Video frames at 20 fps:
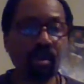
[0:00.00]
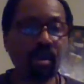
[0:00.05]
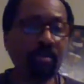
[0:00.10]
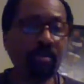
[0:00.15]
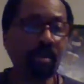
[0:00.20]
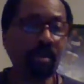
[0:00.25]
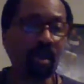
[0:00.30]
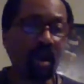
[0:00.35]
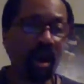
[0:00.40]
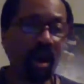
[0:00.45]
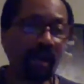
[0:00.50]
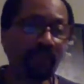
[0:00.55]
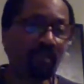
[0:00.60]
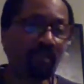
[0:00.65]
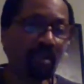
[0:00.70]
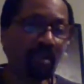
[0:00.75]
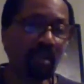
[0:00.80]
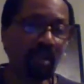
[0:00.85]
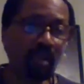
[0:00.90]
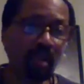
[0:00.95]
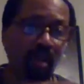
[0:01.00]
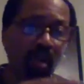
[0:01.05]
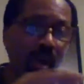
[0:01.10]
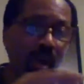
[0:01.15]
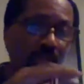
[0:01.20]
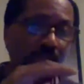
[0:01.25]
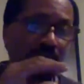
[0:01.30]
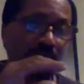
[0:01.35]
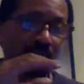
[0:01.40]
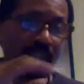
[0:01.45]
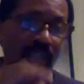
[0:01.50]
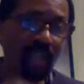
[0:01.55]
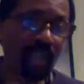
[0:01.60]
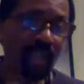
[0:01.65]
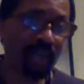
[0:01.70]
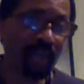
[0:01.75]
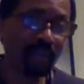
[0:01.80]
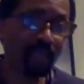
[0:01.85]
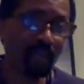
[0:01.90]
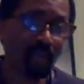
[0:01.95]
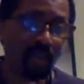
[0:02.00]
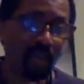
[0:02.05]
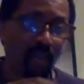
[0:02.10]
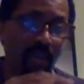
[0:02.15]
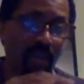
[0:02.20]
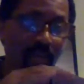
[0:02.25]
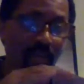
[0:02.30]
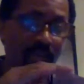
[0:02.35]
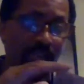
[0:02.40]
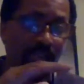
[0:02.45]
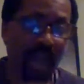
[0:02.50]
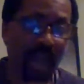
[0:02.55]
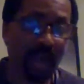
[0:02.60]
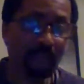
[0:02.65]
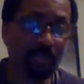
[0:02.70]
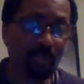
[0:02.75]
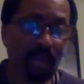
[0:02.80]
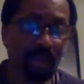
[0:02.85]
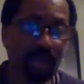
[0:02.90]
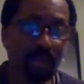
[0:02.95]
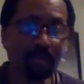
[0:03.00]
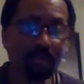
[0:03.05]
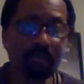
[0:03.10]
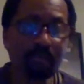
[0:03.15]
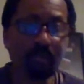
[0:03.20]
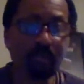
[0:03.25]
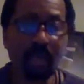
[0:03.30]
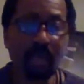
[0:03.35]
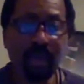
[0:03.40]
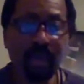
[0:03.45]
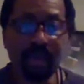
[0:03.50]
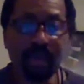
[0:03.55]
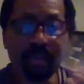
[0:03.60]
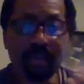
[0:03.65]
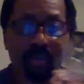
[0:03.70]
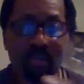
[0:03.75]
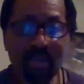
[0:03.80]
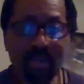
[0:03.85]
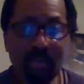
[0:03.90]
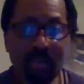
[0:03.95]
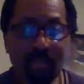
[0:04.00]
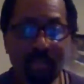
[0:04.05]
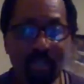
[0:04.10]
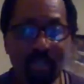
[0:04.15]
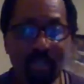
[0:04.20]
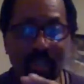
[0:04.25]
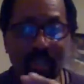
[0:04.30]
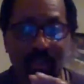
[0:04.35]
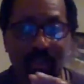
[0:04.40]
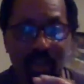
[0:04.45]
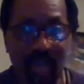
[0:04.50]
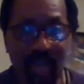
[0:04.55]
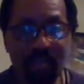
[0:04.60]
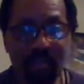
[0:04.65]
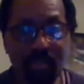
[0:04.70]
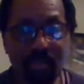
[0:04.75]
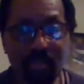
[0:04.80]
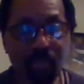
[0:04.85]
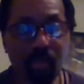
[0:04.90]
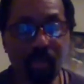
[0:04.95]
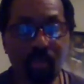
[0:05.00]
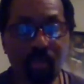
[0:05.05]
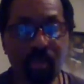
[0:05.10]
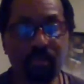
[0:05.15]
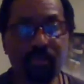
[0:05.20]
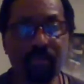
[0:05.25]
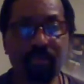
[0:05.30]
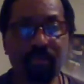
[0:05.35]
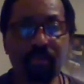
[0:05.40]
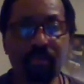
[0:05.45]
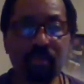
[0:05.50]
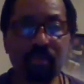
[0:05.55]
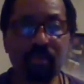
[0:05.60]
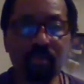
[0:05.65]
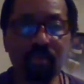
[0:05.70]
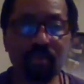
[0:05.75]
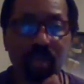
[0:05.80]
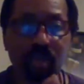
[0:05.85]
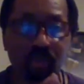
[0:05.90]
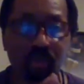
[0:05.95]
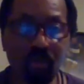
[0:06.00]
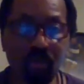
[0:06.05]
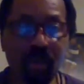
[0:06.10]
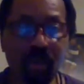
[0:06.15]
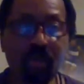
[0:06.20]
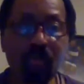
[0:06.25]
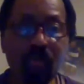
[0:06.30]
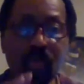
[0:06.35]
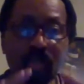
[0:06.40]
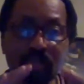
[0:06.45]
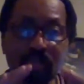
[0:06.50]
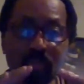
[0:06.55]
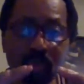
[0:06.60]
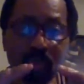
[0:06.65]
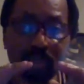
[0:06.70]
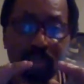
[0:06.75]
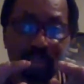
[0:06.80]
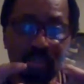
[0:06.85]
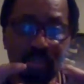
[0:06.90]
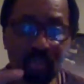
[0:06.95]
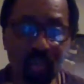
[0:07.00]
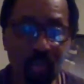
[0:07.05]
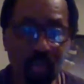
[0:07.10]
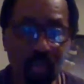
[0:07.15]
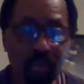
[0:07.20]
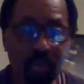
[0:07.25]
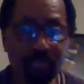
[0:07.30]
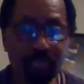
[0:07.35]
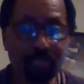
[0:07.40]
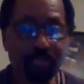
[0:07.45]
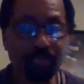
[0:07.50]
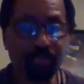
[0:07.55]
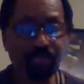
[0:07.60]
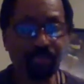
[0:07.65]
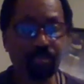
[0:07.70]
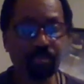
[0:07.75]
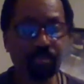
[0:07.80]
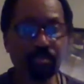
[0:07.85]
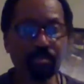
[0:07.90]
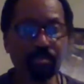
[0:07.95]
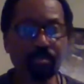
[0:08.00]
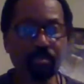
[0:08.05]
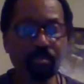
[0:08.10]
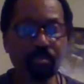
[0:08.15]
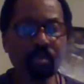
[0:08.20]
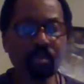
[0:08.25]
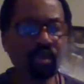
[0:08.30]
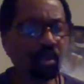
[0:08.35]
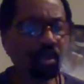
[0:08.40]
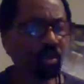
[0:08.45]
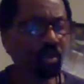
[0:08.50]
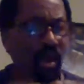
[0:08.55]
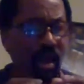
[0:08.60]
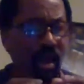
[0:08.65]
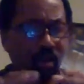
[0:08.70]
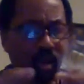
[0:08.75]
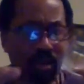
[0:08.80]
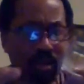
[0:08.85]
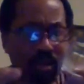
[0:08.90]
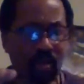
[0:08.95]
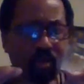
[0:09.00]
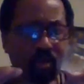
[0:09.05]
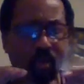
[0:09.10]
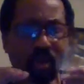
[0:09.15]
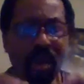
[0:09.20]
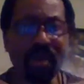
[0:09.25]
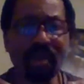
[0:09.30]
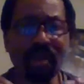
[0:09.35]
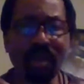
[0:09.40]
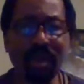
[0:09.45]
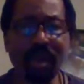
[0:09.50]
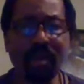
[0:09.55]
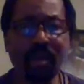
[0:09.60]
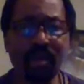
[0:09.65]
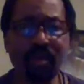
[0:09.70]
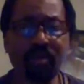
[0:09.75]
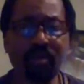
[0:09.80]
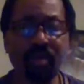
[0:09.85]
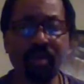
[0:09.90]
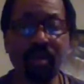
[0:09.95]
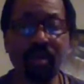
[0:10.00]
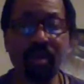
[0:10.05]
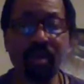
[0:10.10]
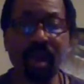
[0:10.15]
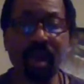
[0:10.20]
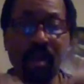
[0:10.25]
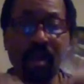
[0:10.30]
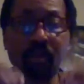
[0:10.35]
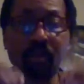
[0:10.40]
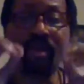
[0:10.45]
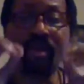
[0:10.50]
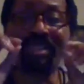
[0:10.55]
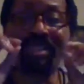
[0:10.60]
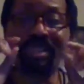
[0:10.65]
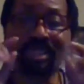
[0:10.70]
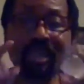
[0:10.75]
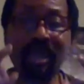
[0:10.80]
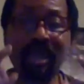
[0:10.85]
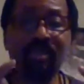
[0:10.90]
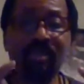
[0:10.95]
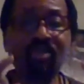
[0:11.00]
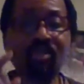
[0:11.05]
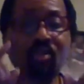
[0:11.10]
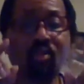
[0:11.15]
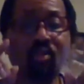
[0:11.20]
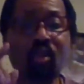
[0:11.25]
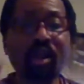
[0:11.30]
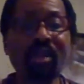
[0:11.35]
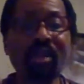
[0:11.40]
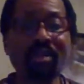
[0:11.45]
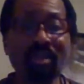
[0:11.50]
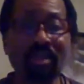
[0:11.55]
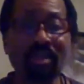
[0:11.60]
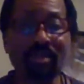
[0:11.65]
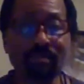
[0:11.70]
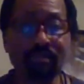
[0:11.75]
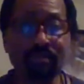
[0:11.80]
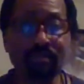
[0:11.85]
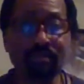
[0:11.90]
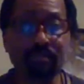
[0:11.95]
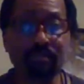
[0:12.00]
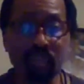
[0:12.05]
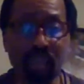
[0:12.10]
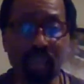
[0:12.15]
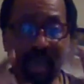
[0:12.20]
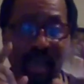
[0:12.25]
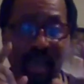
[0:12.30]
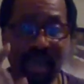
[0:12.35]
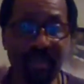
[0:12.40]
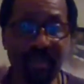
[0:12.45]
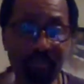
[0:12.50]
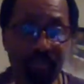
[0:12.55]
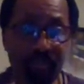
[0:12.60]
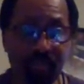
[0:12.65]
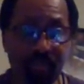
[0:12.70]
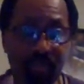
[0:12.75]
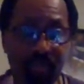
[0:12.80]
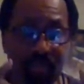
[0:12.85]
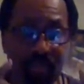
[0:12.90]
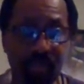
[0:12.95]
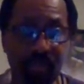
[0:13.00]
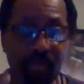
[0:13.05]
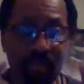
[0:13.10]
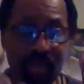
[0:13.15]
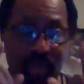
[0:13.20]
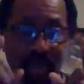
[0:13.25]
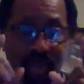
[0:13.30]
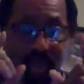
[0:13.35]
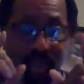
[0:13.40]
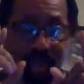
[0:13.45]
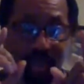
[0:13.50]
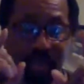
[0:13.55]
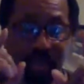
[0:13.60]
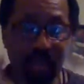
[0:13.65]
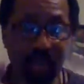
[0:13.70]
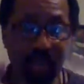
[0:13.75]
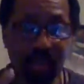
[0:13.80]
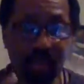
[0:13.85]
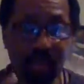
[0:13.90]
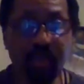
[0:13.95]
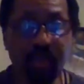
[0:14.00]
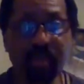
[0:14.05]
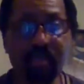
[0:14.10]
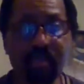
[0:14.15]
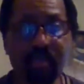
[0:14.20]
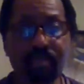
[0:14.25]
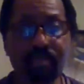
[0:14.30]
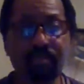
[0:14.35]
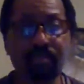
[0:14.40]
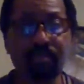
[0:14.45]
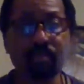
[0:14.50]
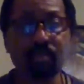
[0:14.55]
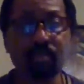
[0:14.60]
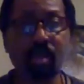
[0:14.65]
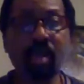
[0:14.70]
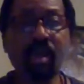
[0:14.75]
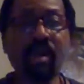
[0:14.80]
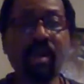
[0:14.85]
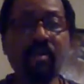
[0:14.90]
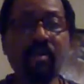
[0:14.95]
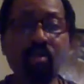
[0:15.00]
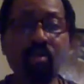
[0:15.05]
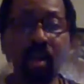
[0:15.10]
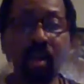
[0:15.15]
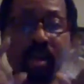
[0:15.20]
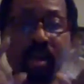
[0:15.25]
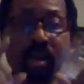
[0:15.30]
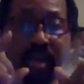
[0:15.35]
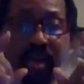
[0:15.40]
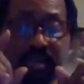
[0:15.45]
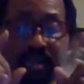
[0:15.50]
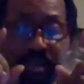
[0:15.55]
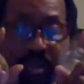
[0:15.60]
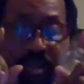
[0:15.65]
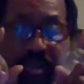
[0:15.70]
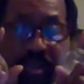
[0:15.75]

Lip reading: But often we don't always give admin and the TBC tech support their credit, which is due. So what I want to do right now, I want to say directly to TBC administration as well as